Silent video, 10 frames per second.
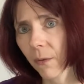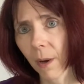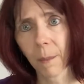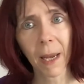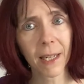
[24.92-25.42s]

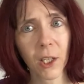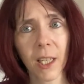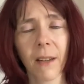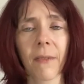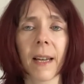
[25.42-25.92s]
managing
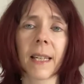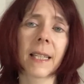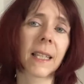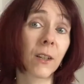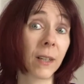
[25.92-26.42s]
their
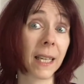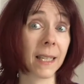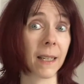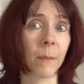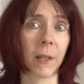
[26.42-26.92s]
finances,
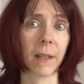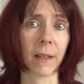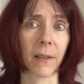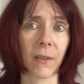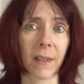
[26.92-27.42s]
creating
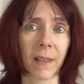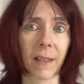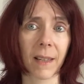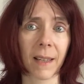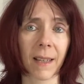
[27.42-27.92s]
abundance.
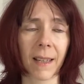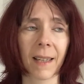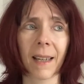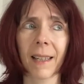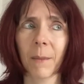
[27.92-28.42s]

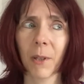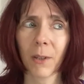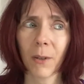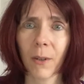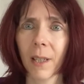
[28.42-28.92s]
And I'm not
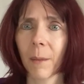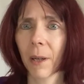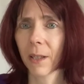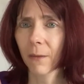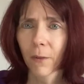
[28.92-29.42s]
talking
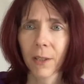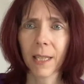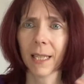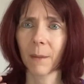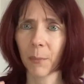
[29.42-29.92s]
about
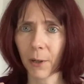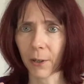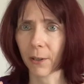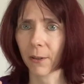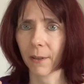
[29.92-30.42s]
differences in
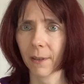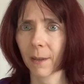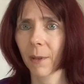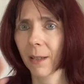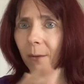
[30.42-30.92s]
birth.
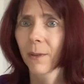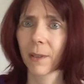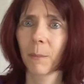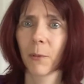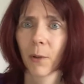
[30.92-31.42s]
Somebody who is
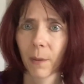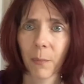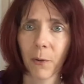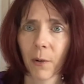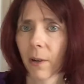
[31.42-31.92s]
born
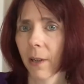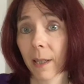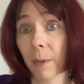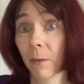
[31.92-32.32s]
poor or somebody who was